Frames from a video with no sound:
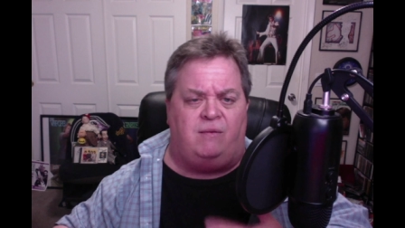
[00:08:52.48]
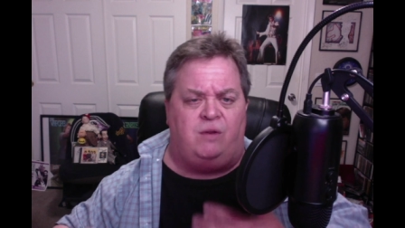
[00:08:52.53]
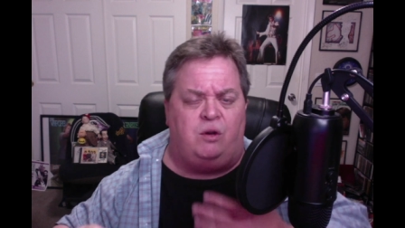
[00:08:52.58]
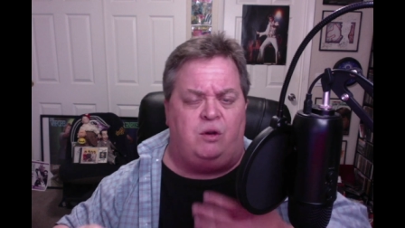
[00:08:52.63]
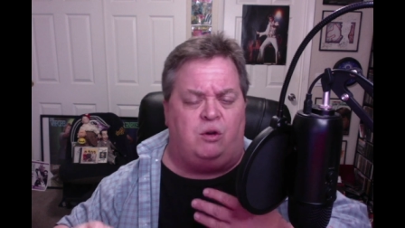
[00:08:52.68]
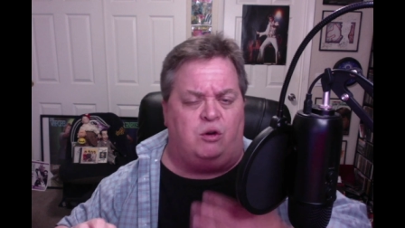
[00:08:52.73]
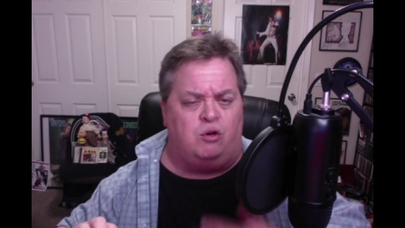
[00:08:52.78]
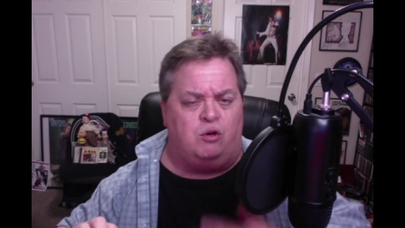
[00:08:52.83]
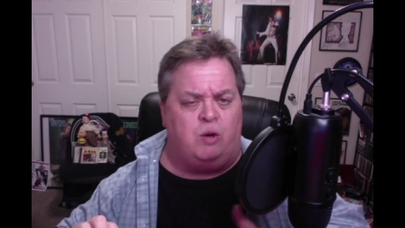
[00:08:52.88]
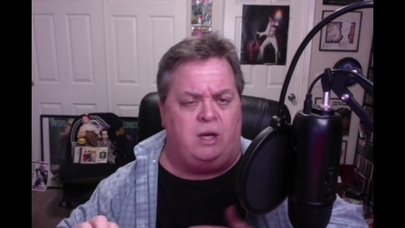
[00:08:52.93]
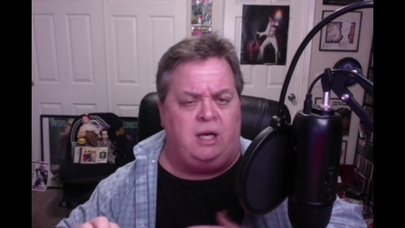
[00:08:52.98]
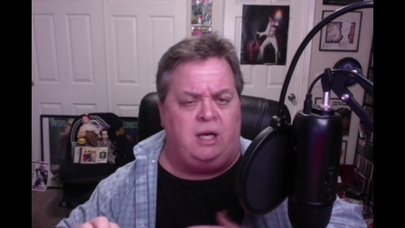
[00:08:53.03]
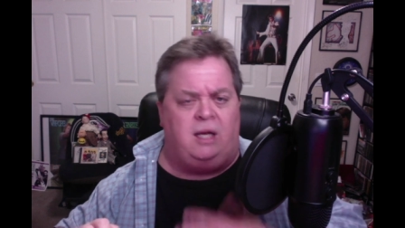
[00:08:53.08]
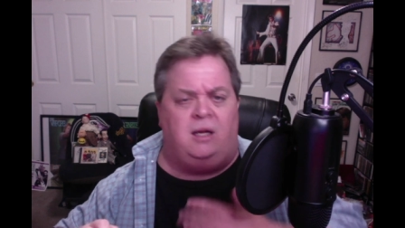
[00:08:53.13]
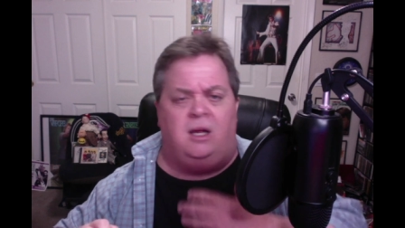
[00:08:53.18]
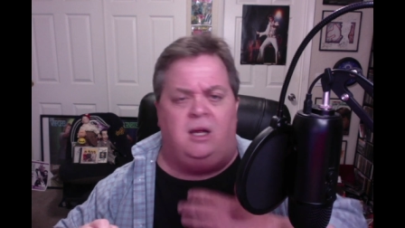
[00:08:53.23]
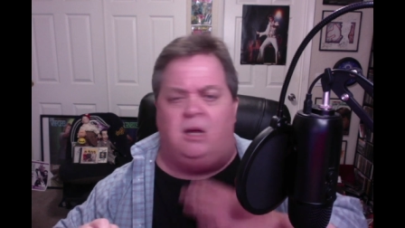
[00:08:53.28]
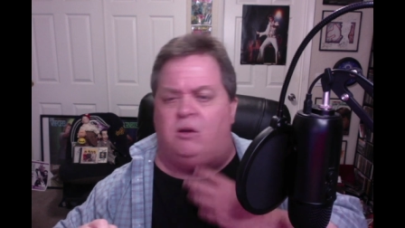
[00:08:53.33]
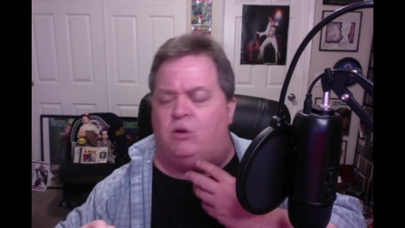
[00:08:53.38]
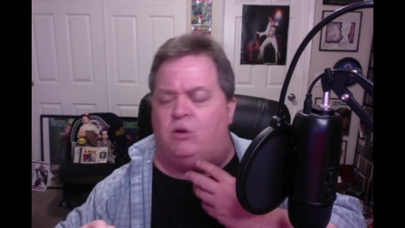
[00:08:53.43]
gritty
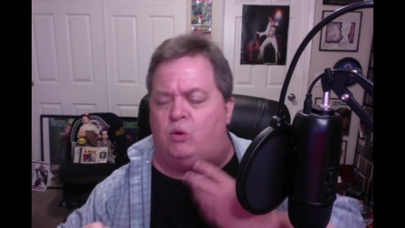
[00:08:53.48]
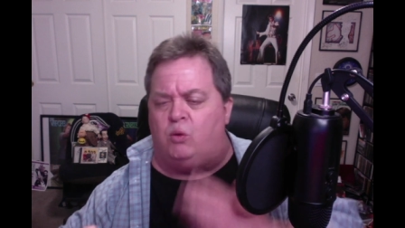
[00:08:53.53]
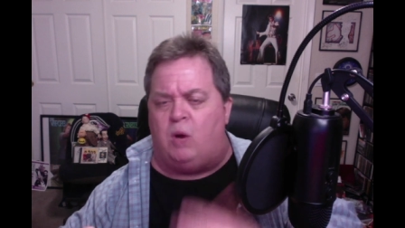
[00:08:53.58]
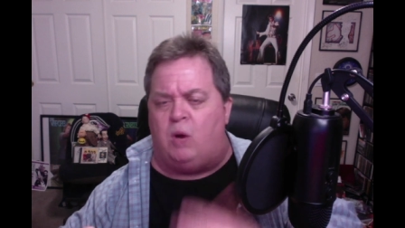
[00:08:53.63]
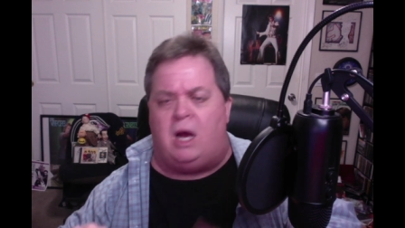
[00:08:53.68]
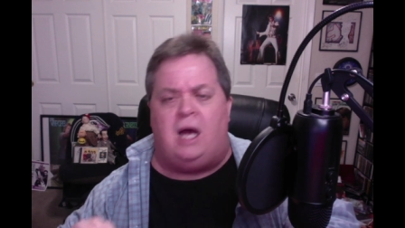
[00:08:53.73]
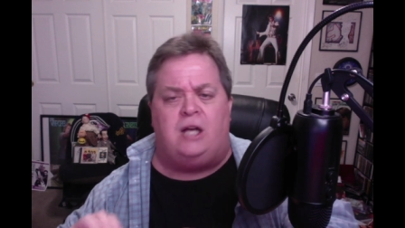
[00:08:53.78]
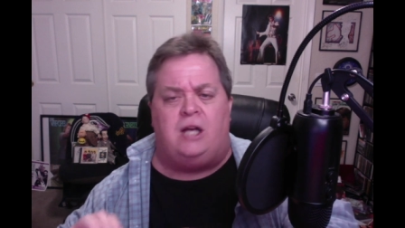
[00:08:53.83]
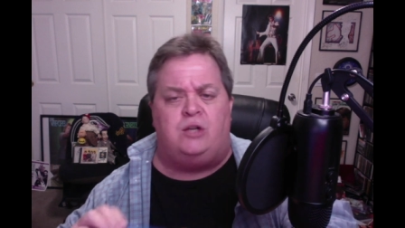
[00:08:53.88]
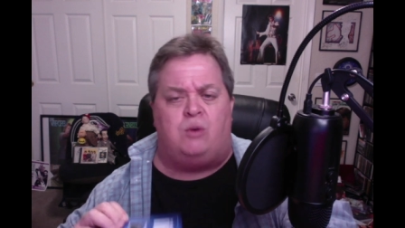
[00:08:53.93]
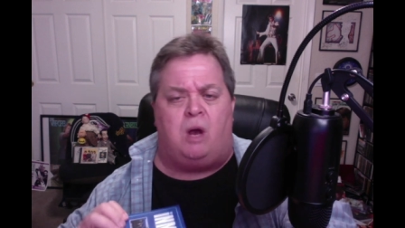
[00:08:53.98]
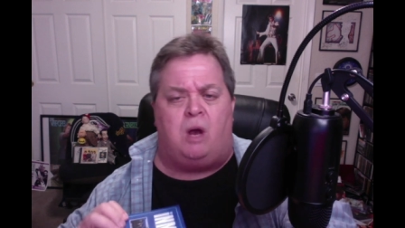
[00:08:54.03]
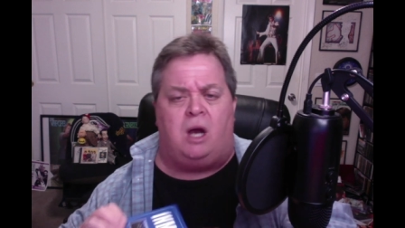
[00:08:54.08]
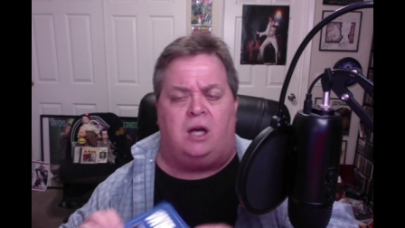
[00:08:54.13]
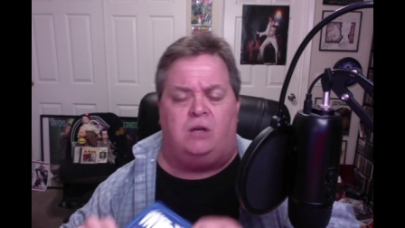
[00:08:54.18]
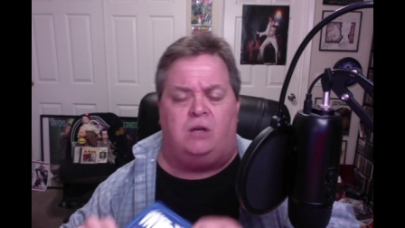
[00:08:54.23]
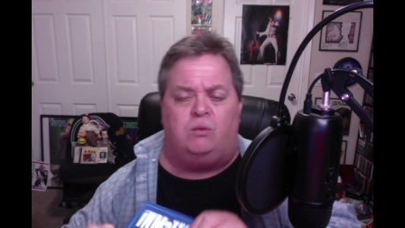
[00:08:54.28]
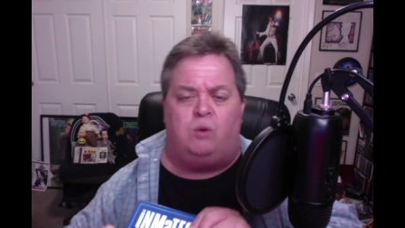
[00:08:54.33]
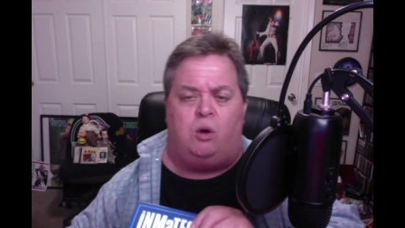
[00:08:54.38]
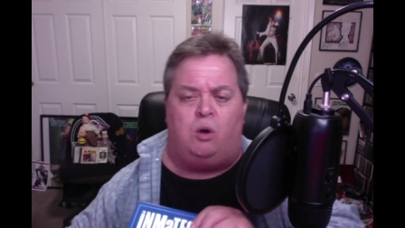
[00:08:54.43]
garage rock and
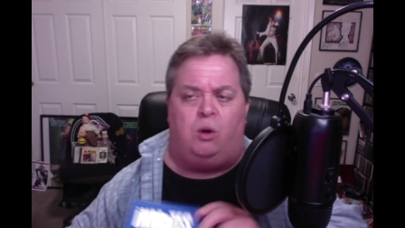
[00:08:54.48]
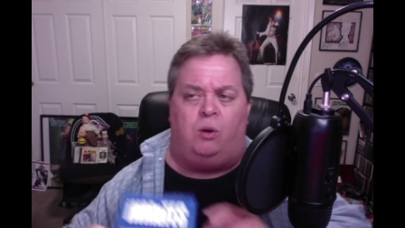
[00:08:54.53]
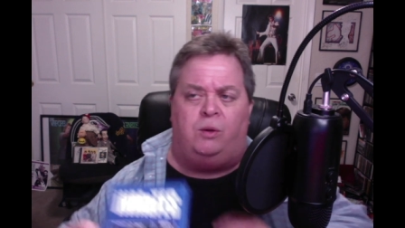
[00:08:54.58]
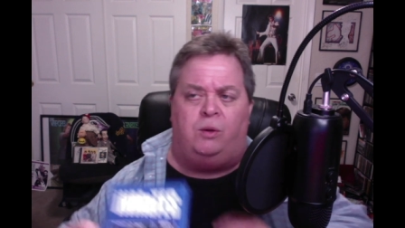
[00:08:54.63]
roll, The